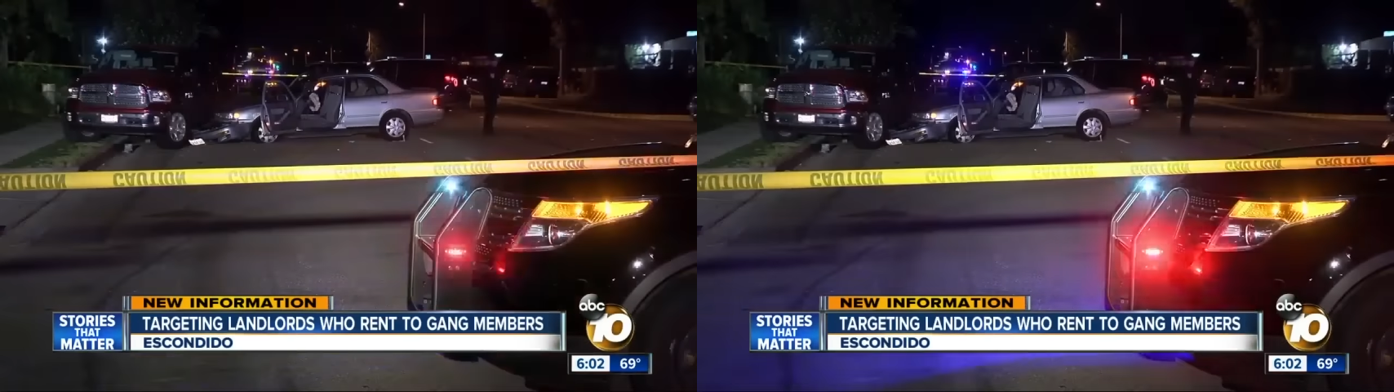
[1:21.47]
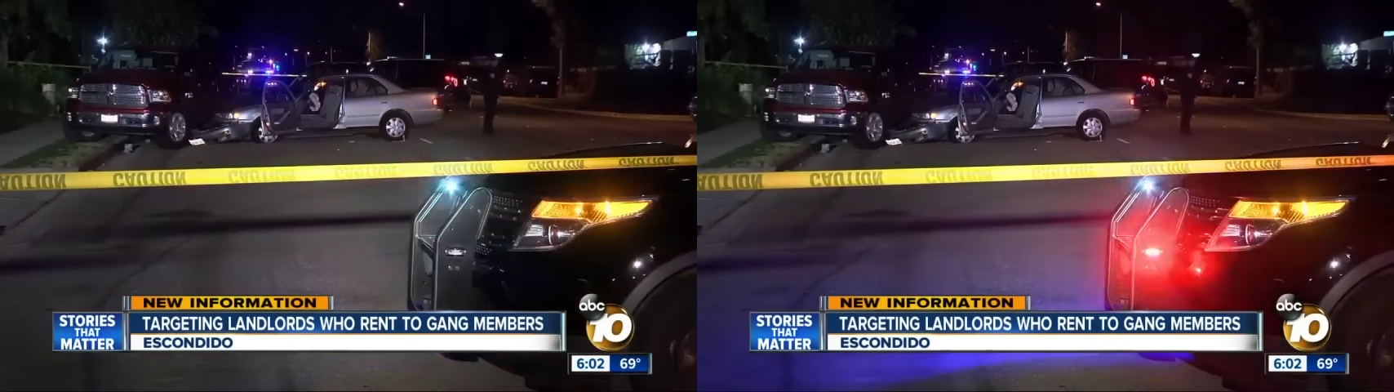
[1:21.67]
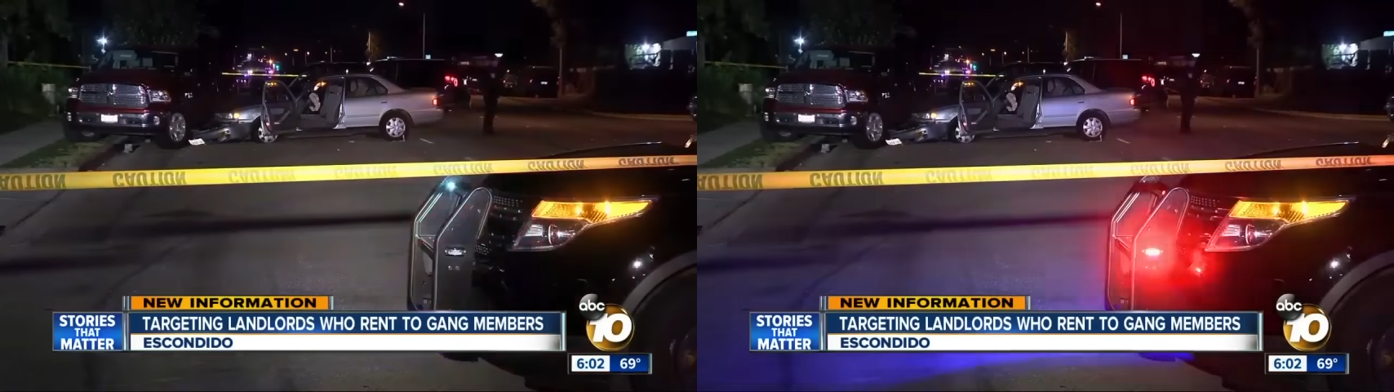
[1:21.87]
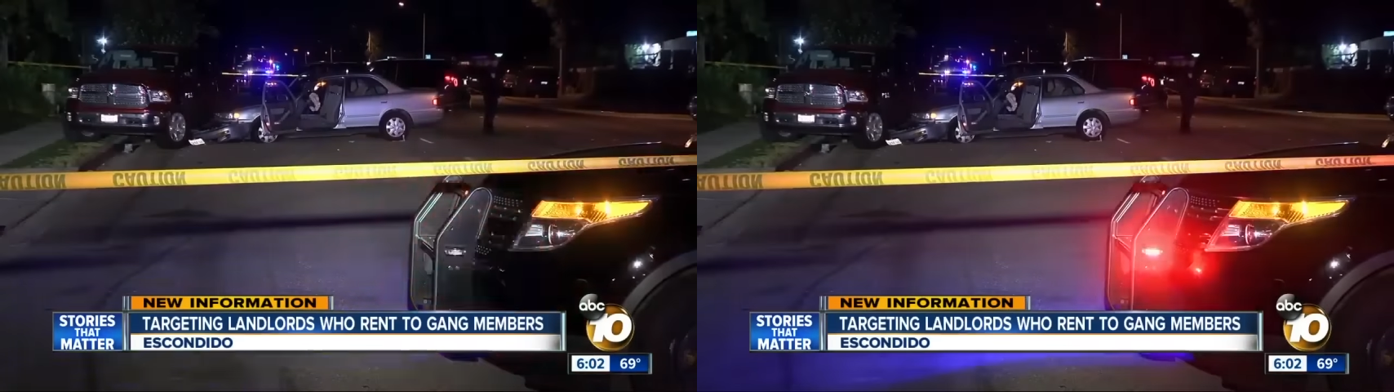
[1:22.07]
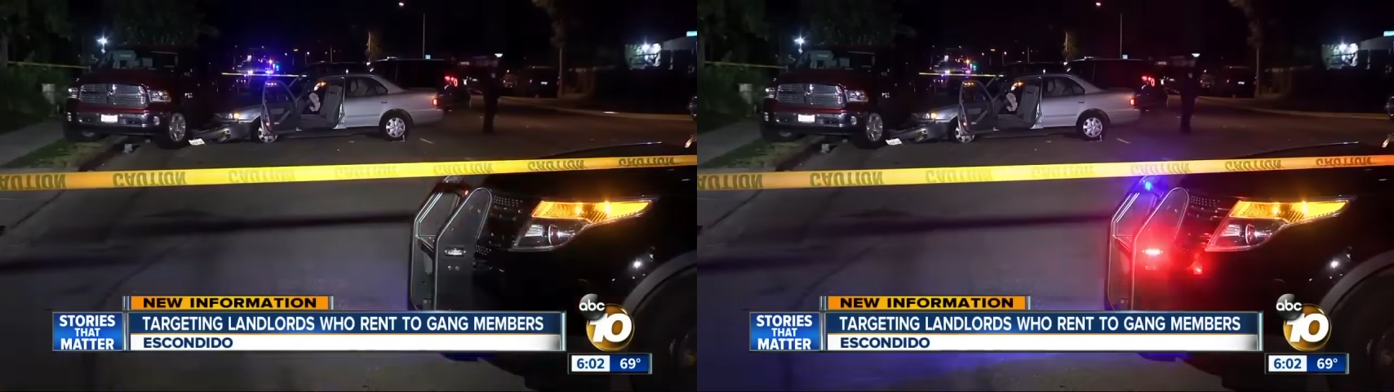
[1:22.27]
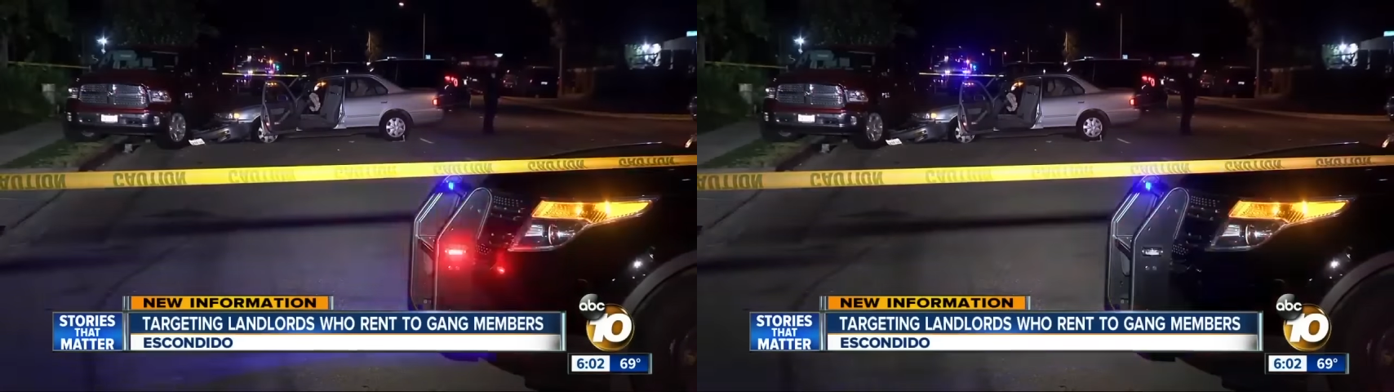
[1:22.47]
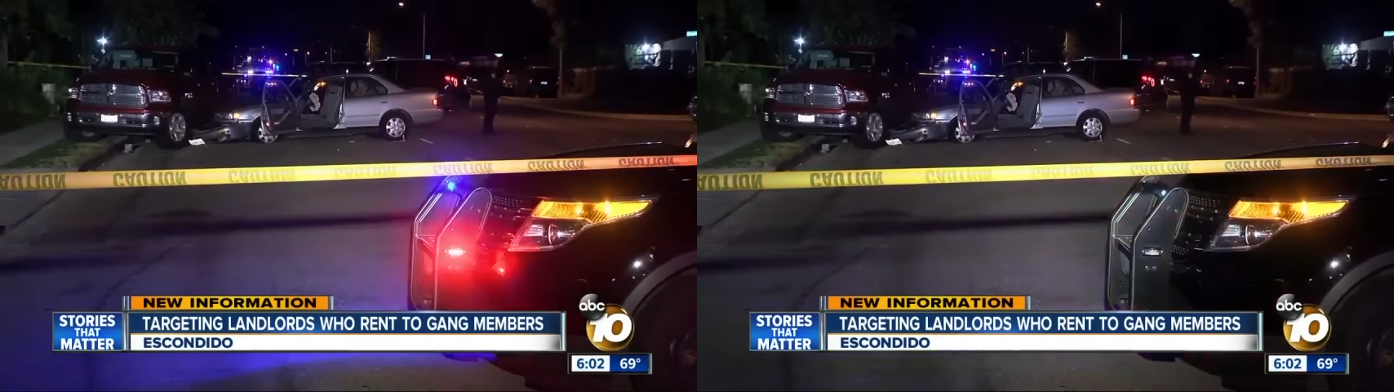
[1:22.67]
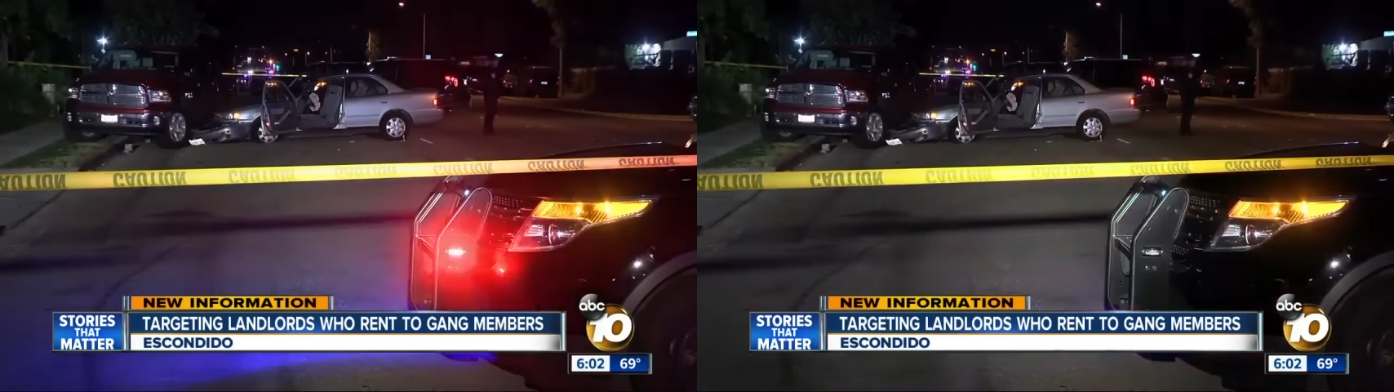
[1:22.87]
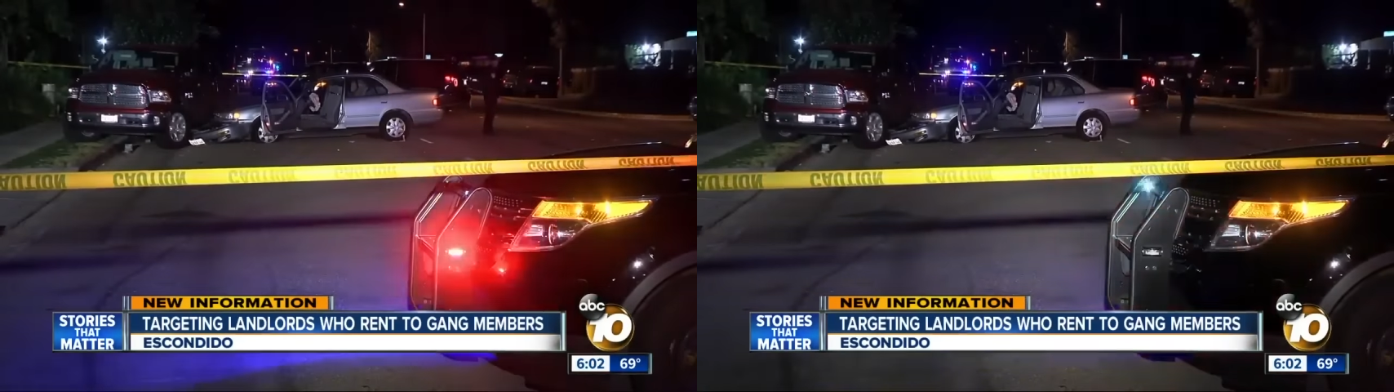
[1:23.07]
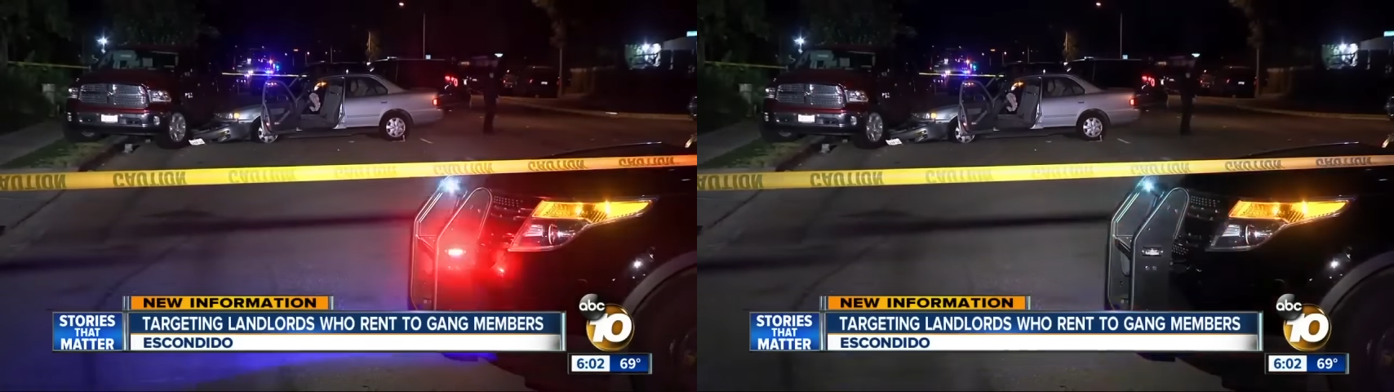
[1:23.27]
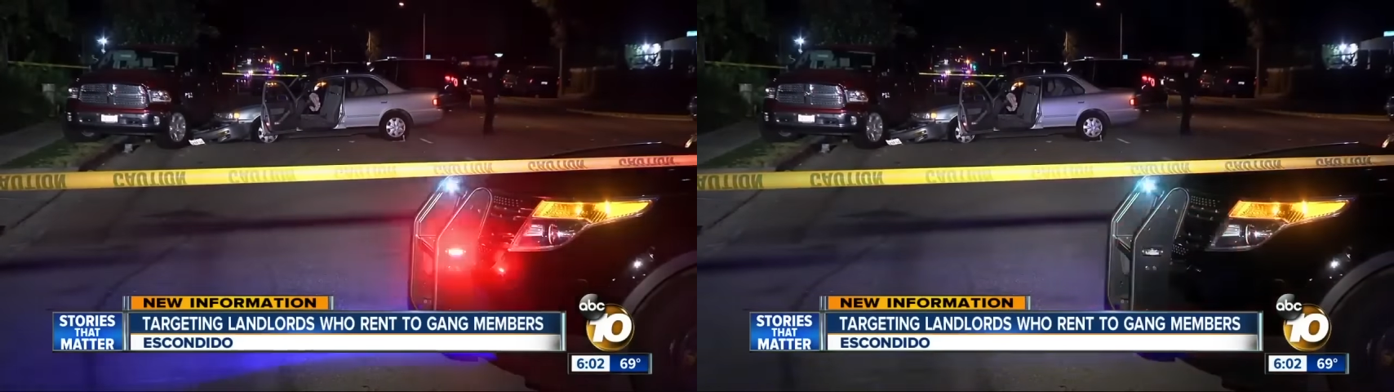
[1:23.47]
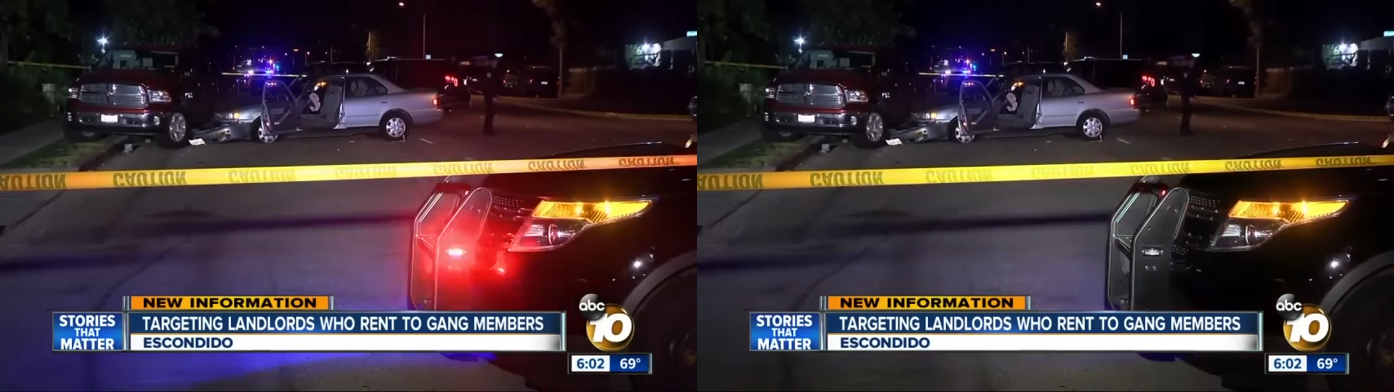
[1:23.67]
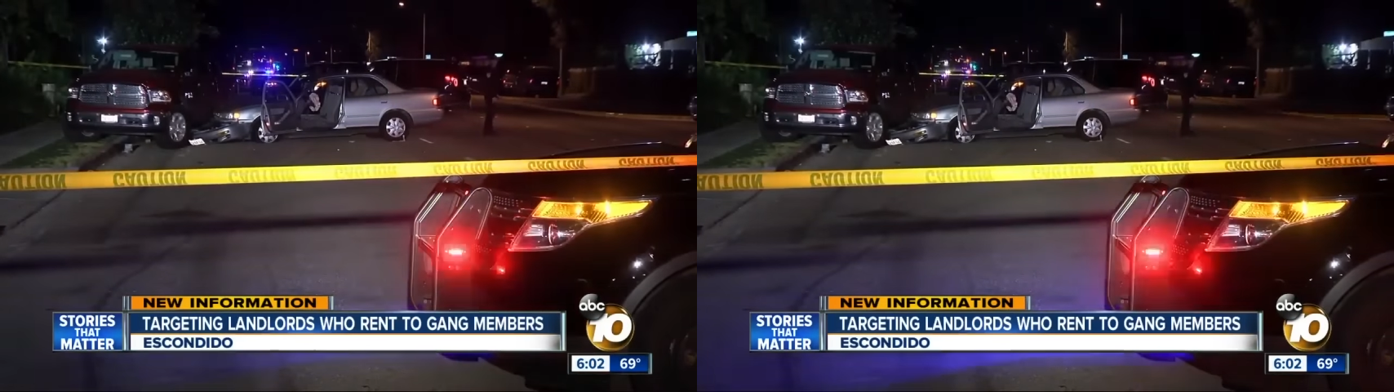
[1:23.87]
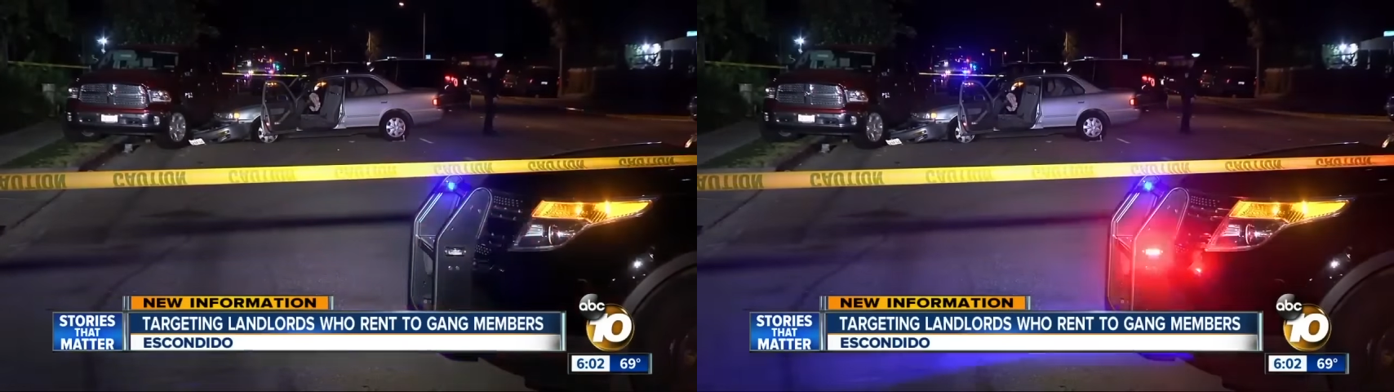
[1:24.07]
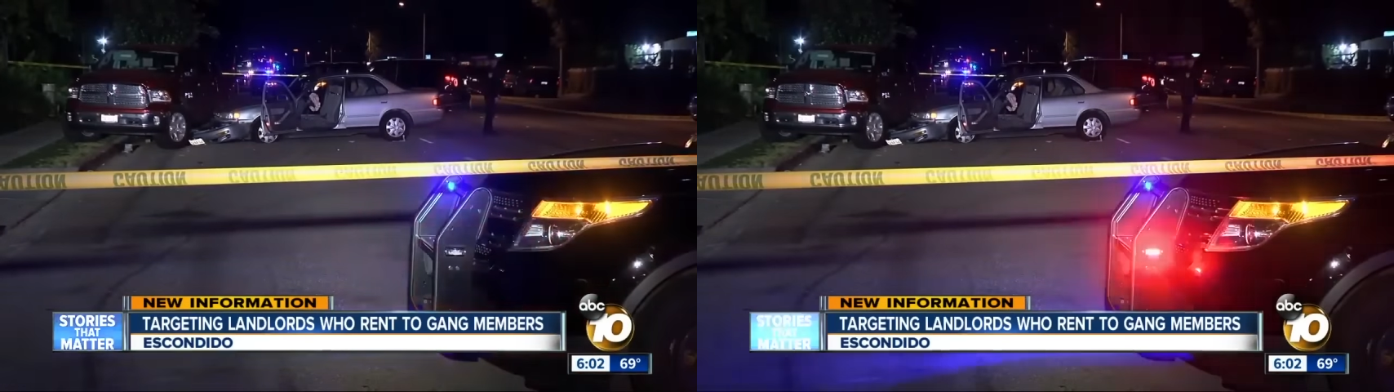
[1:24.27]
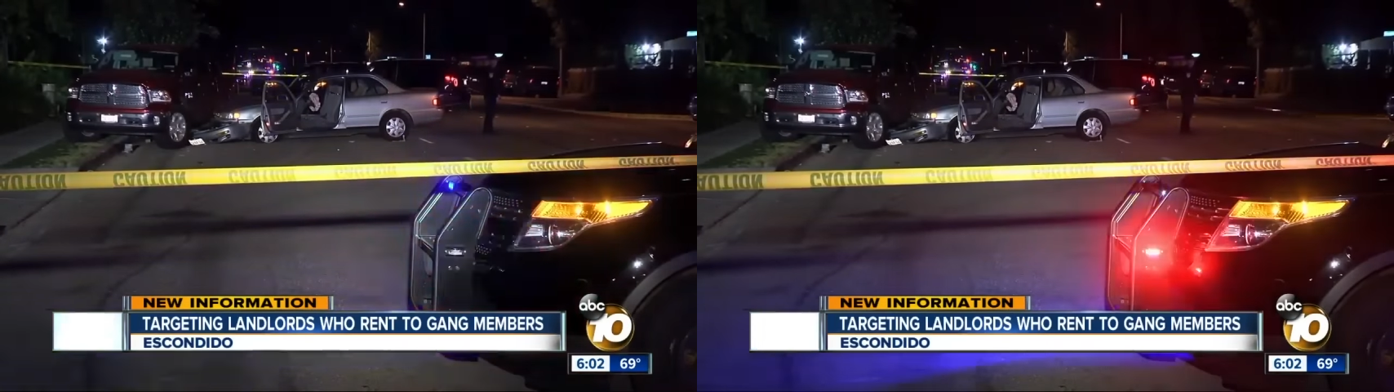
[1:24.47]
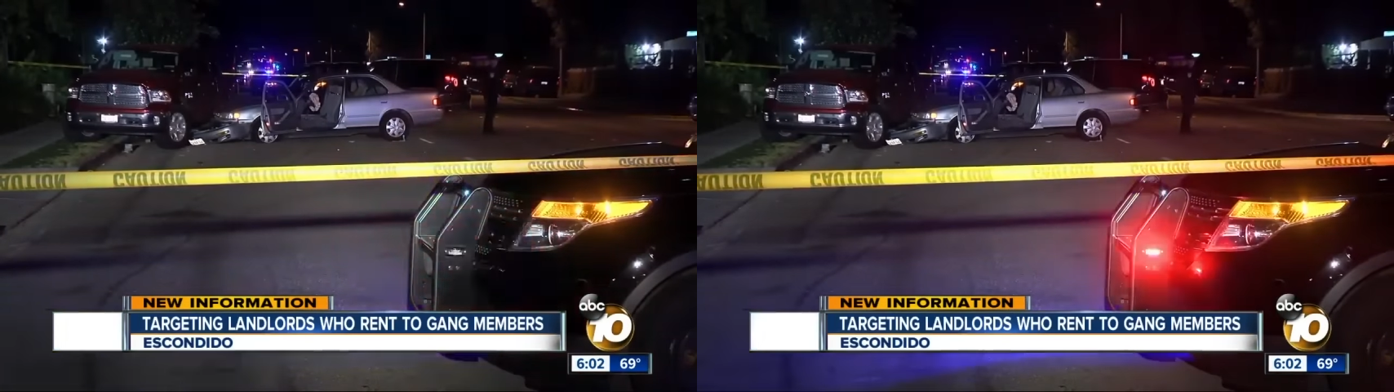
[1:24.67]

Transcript: (no speaker visible)